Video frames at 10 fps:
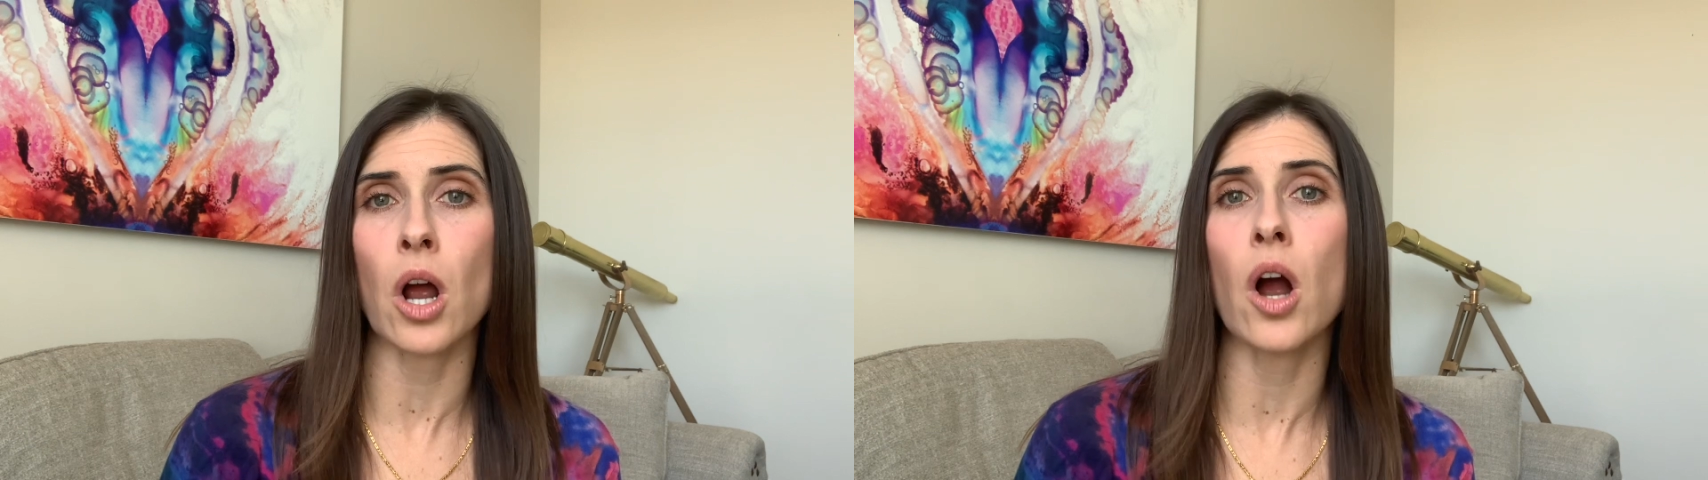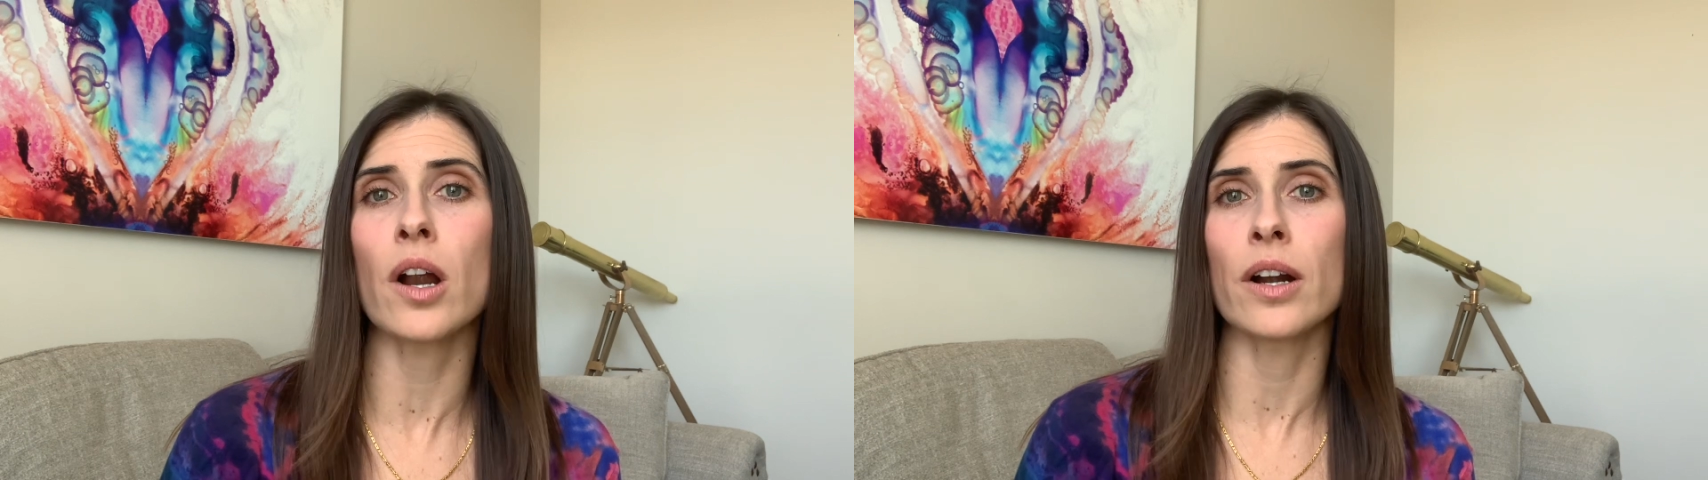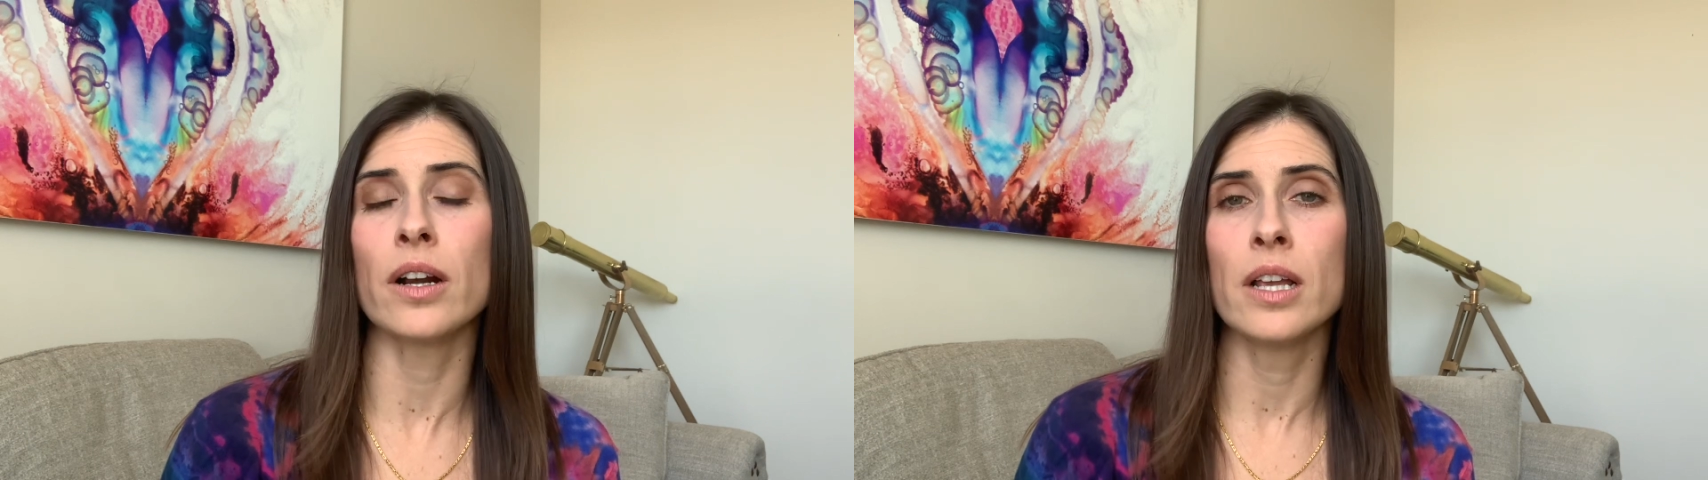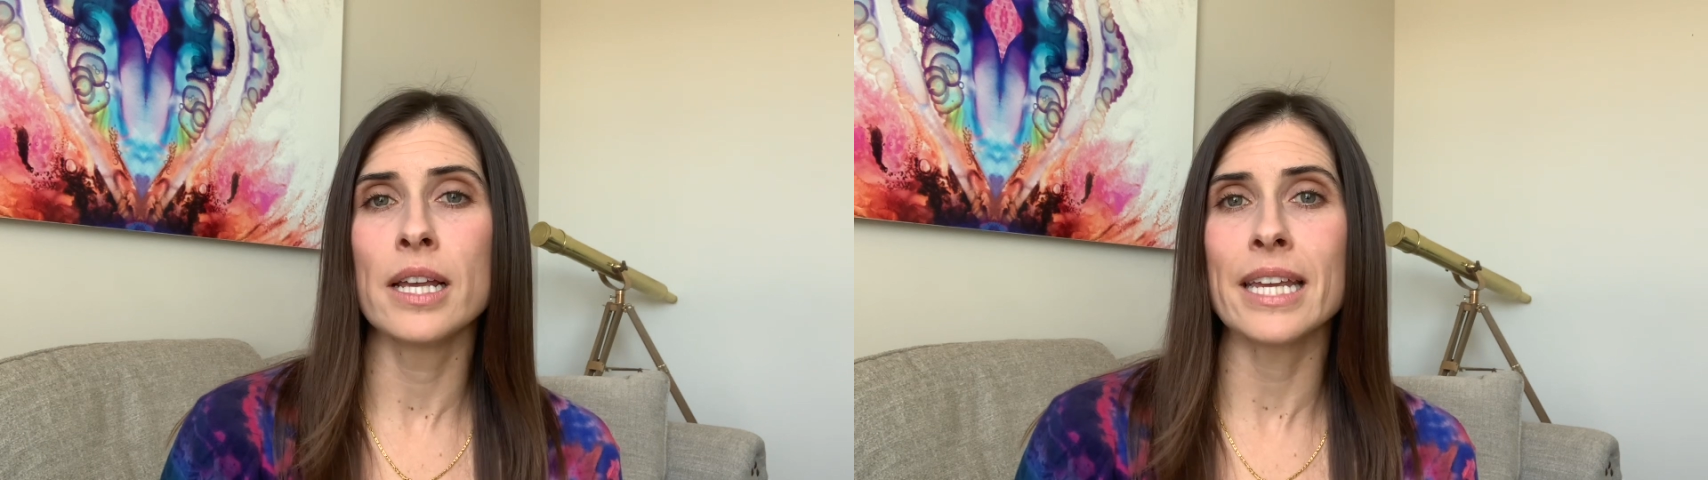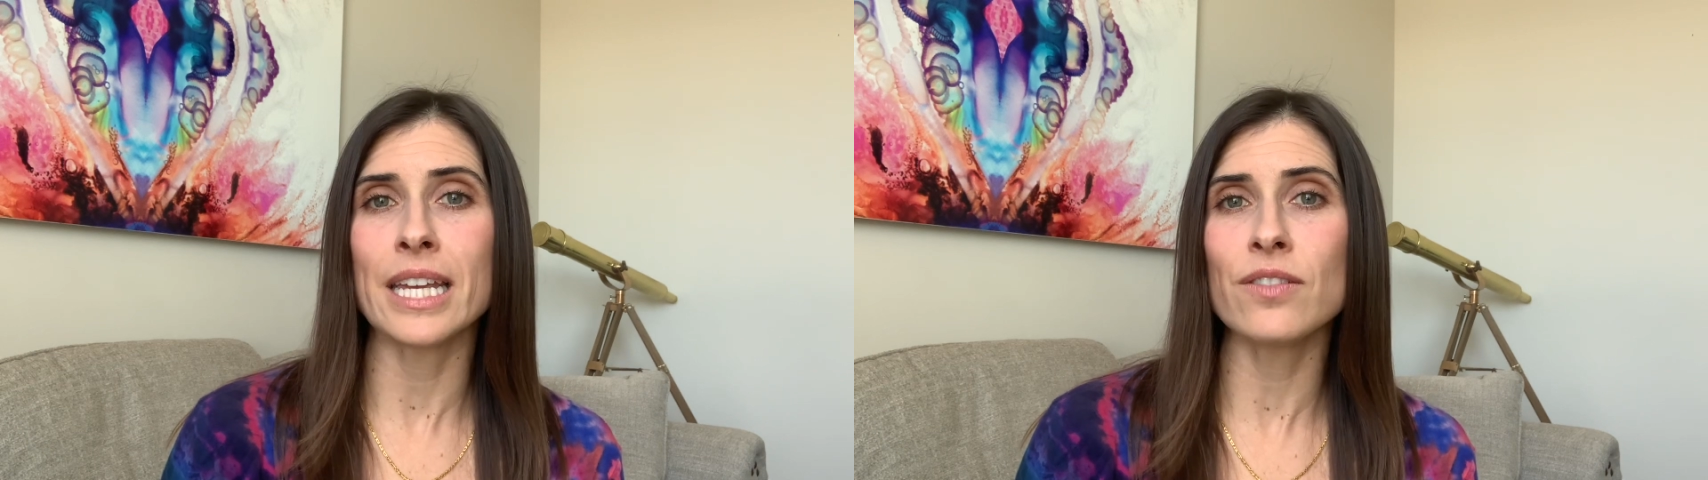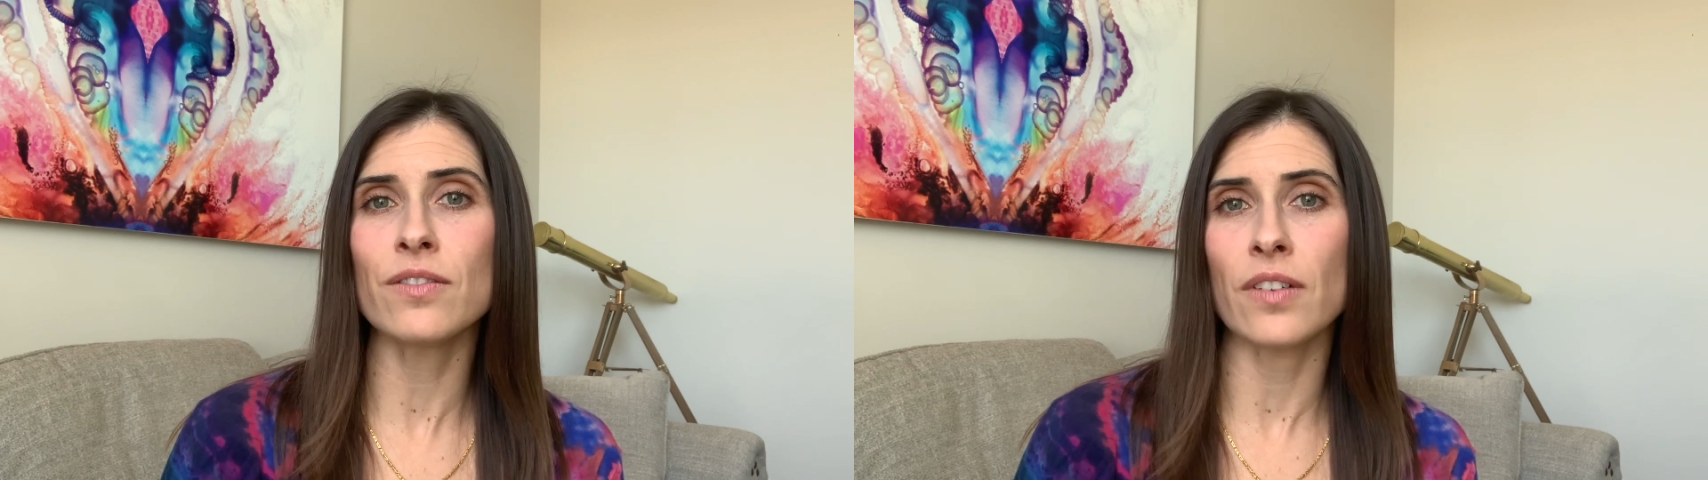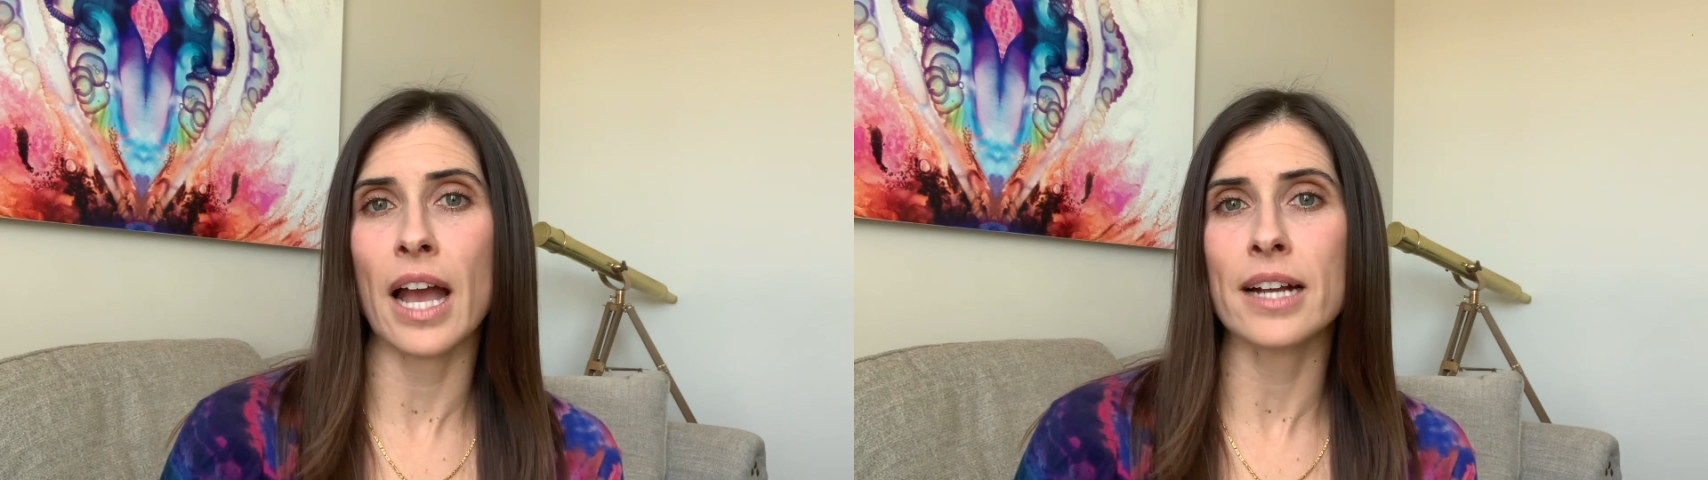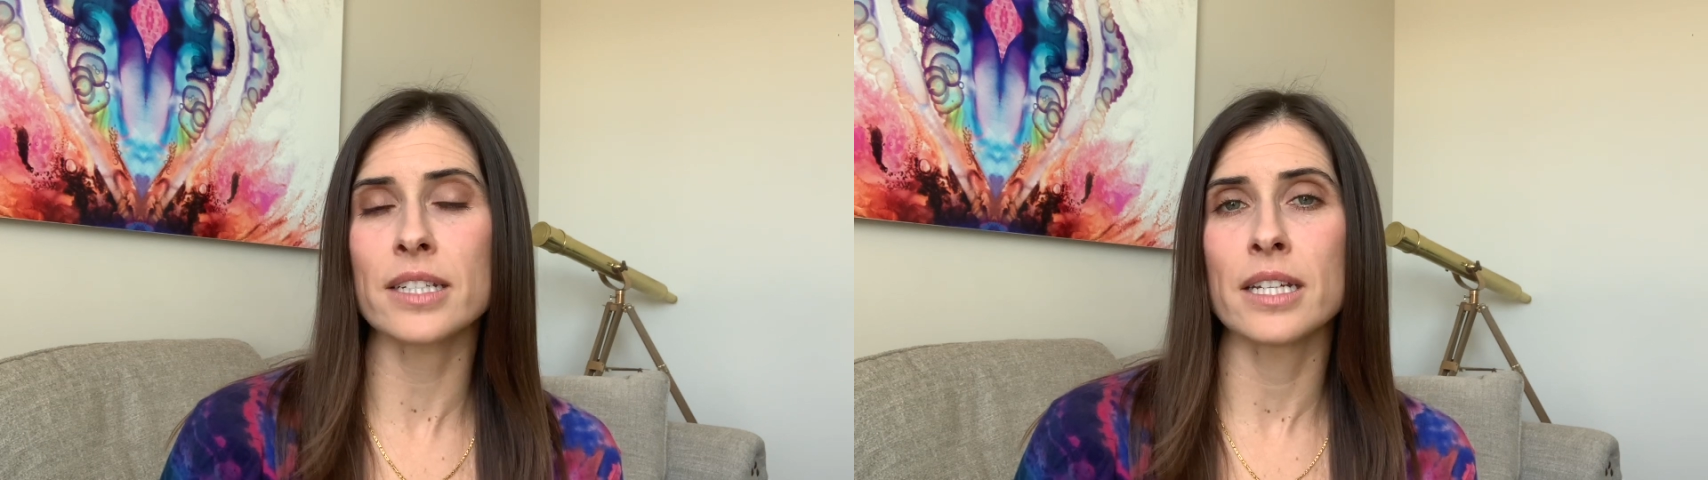are, in
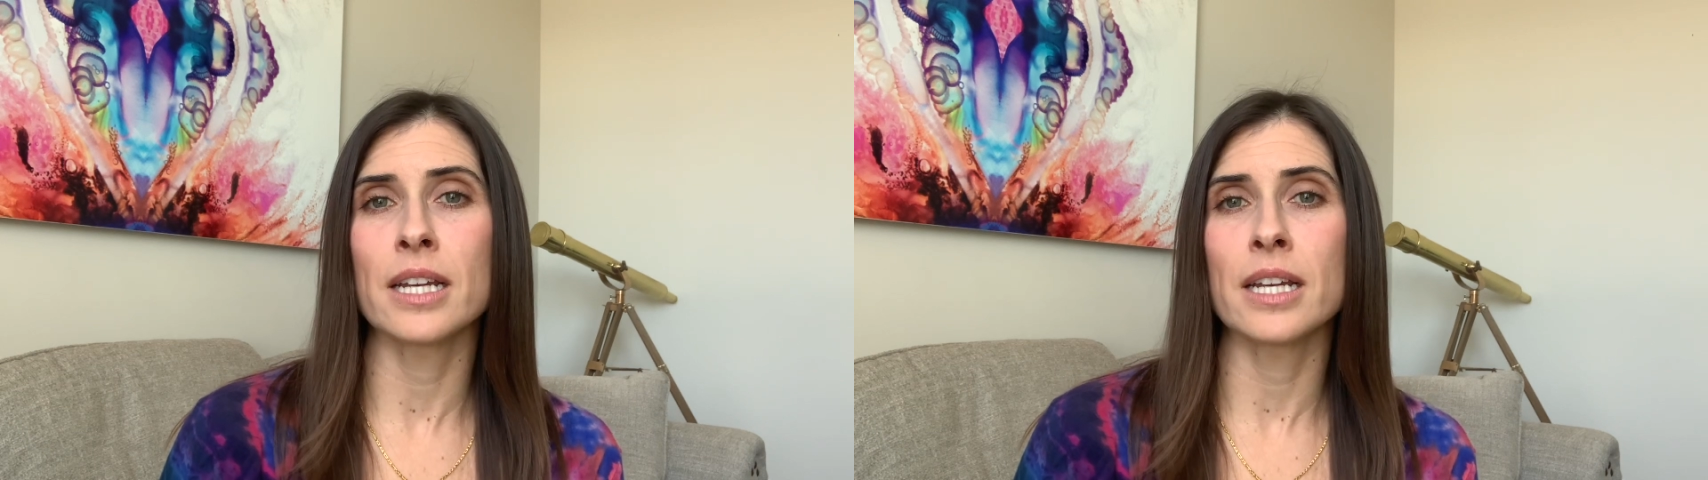fact,